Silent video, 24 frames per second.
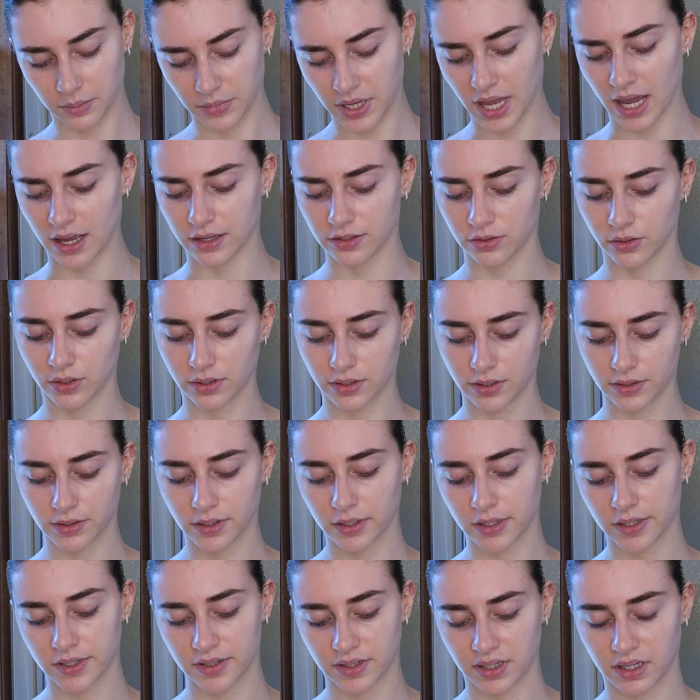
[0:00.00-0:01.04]
Yeah, so this is
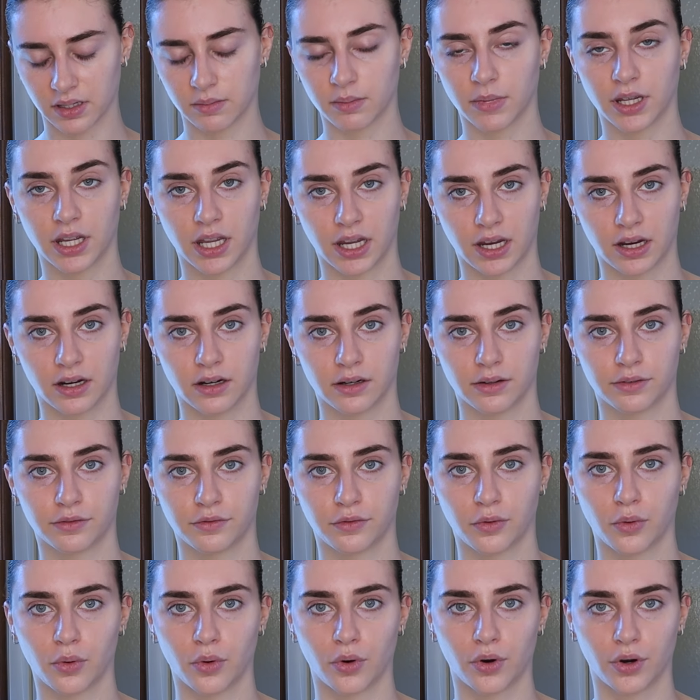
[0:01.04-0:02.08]
gonna sit in my hair
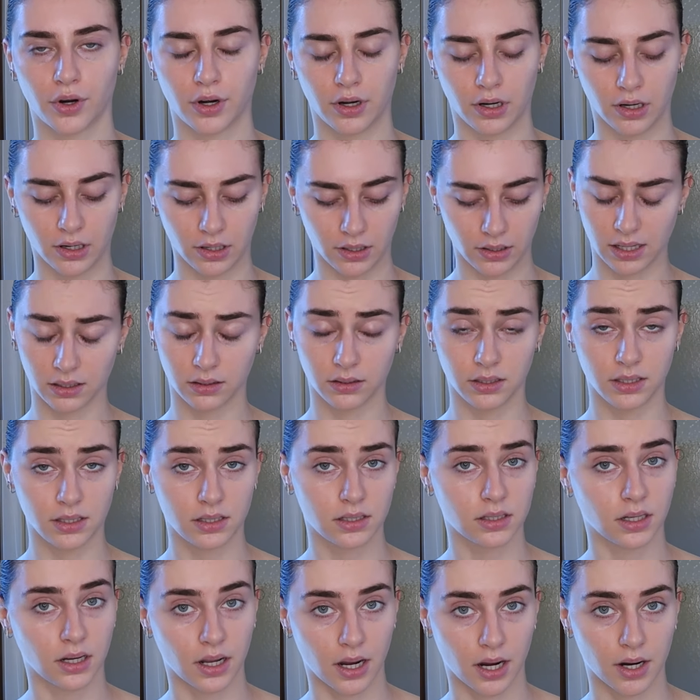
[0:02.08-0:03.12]
for at
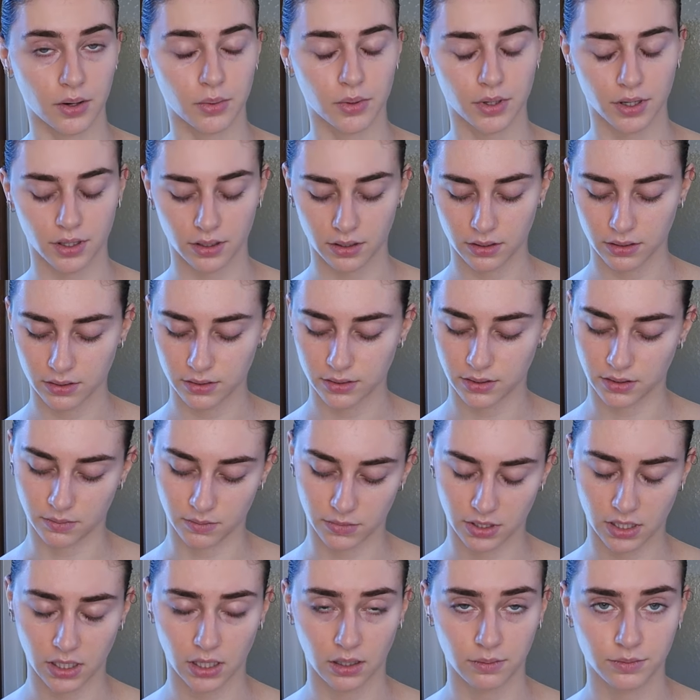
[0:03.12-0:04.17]
least an hour,
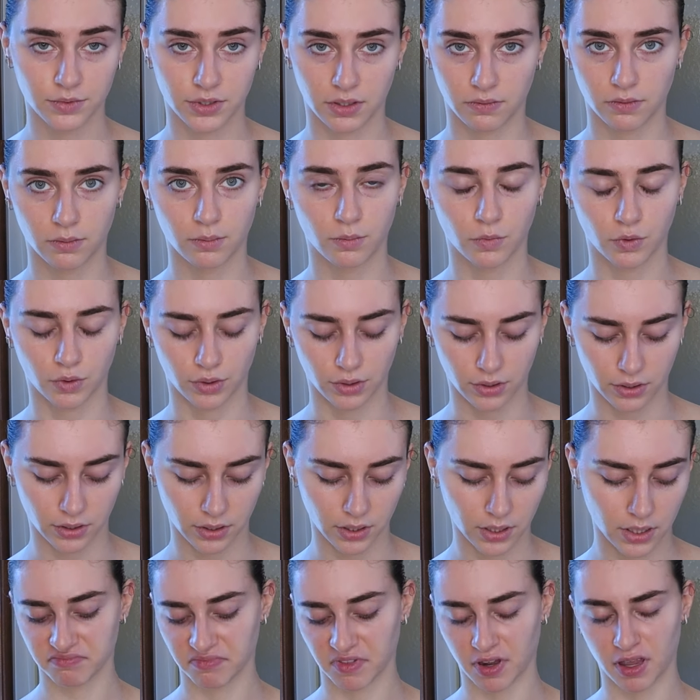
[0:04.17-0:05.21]
sometimes even more,
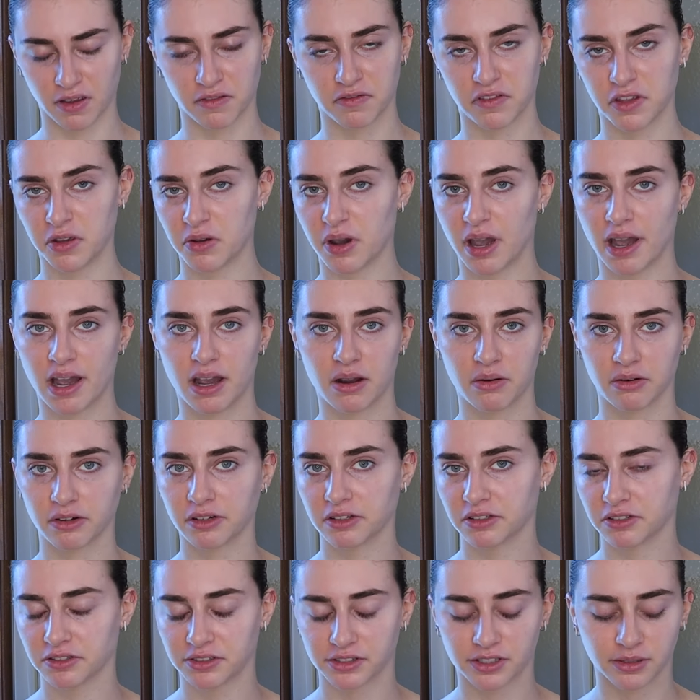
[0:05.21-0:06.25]
a few
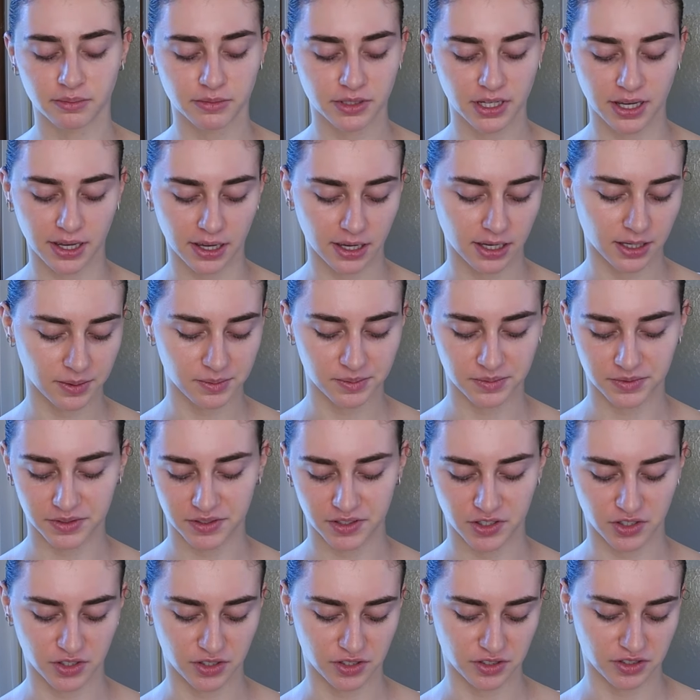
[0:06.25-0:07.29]
hours, sometimes
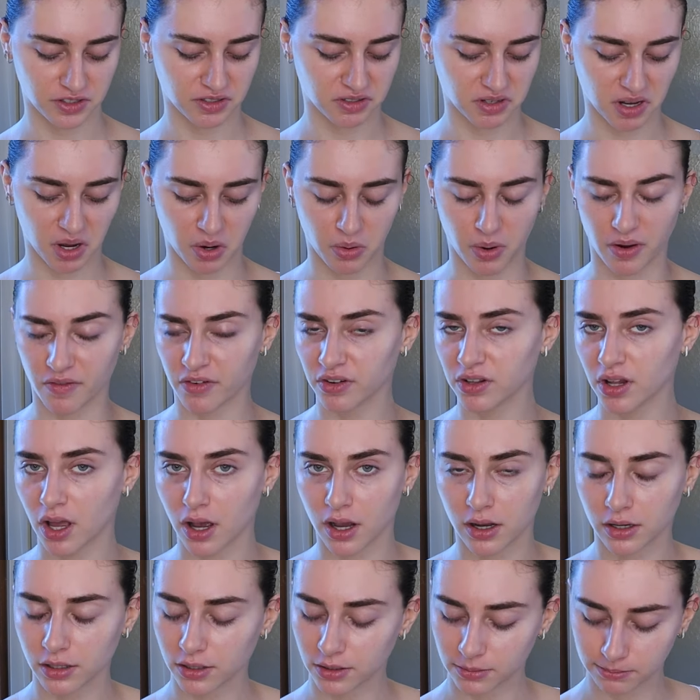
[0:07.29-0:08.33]
just however
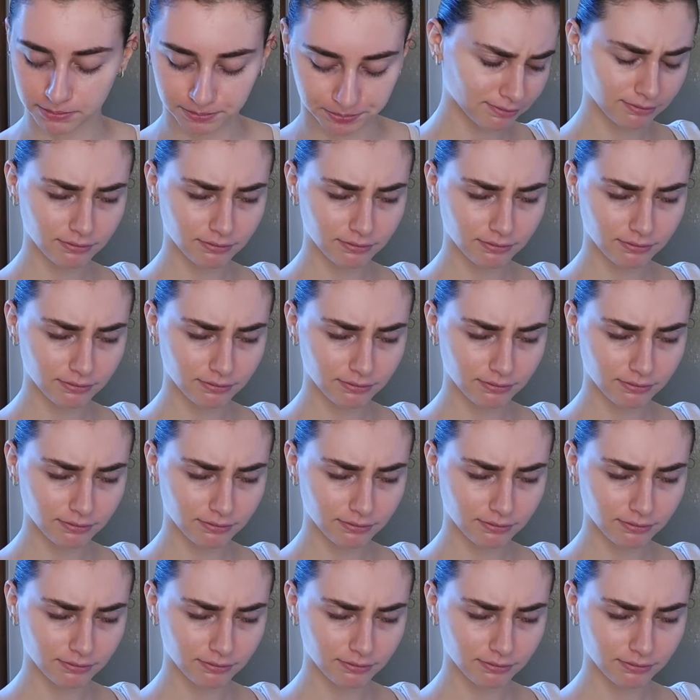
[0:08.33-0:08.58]
long.